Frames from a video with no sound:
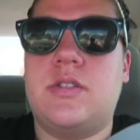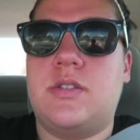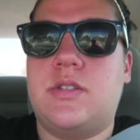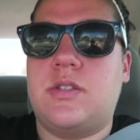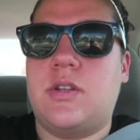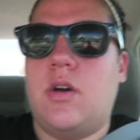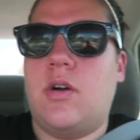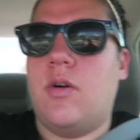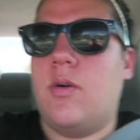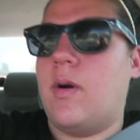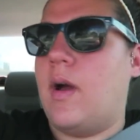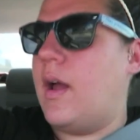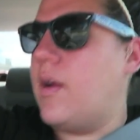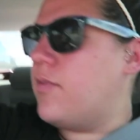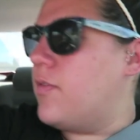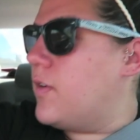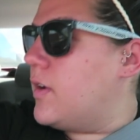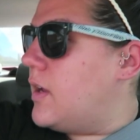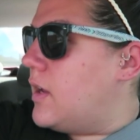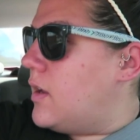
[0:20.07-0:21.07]
So
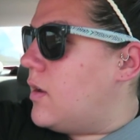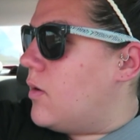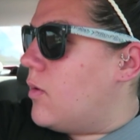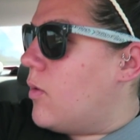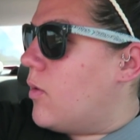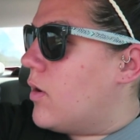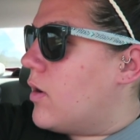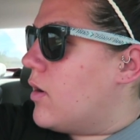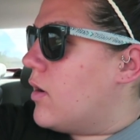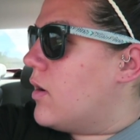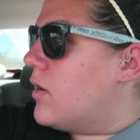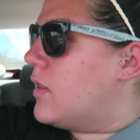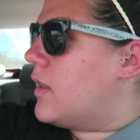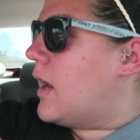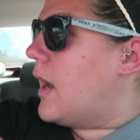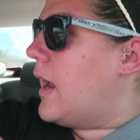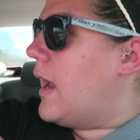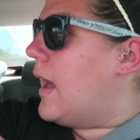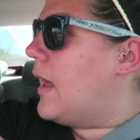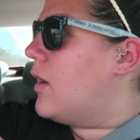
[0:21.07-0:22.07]
every order
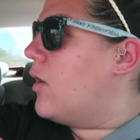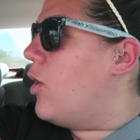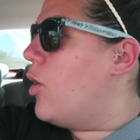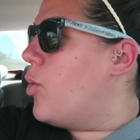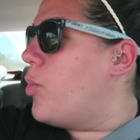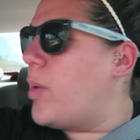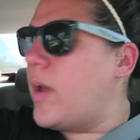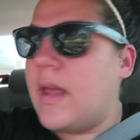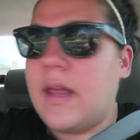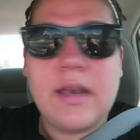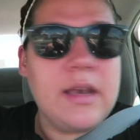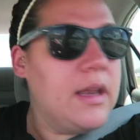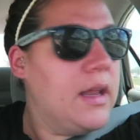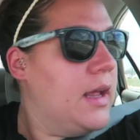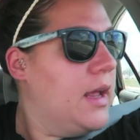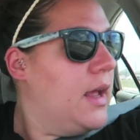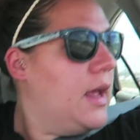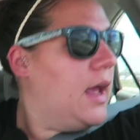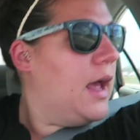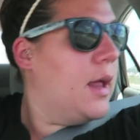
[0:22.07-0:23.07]
that I had open
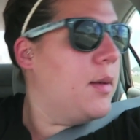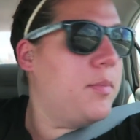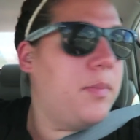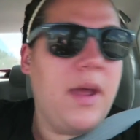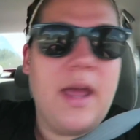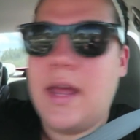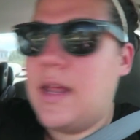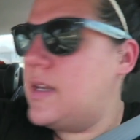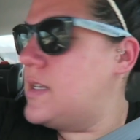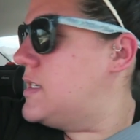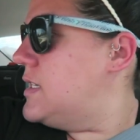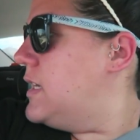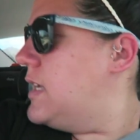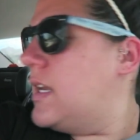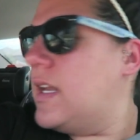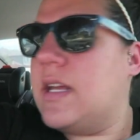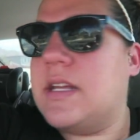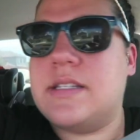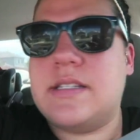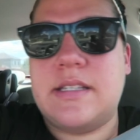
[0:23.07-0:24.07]
and
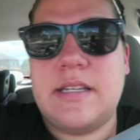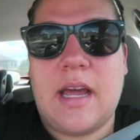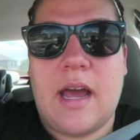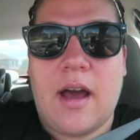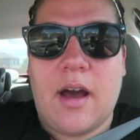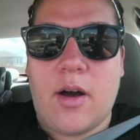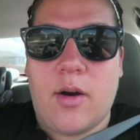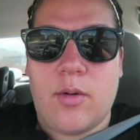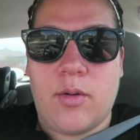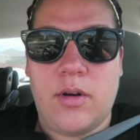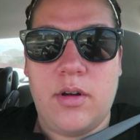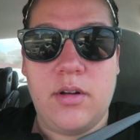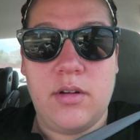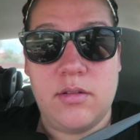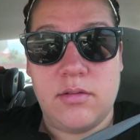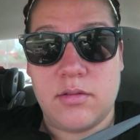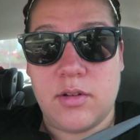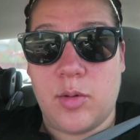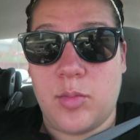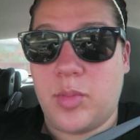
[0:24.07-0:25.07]
pending is now
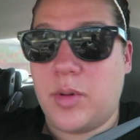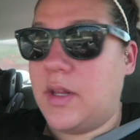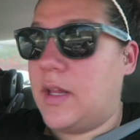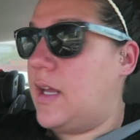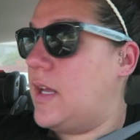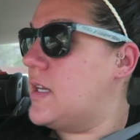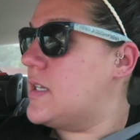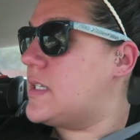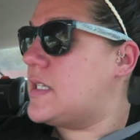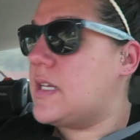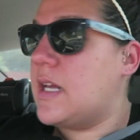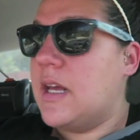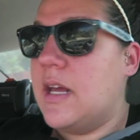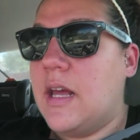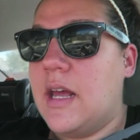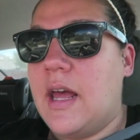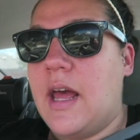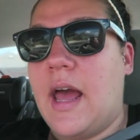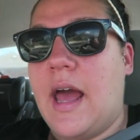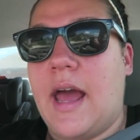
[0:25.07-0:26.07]
complete
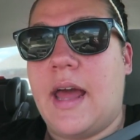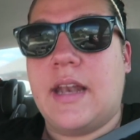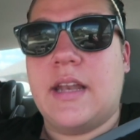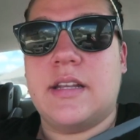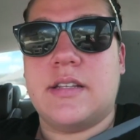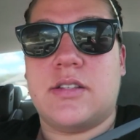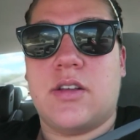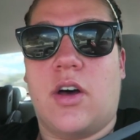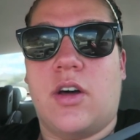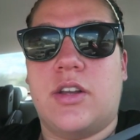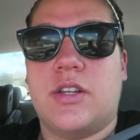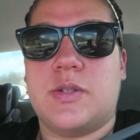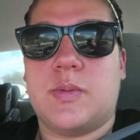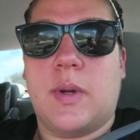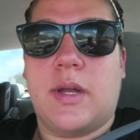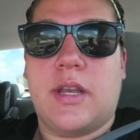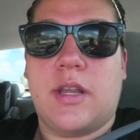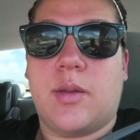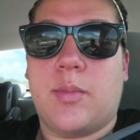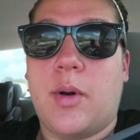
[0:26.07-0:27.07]
and is on his
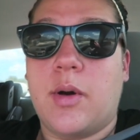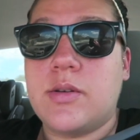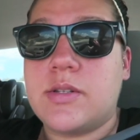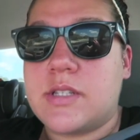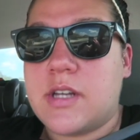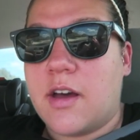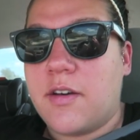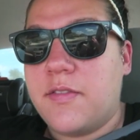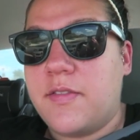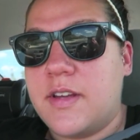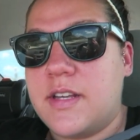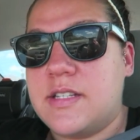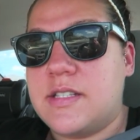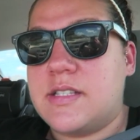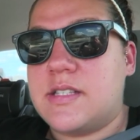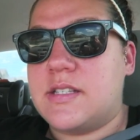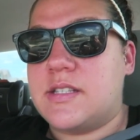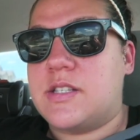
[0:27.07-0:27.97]
way to the post office.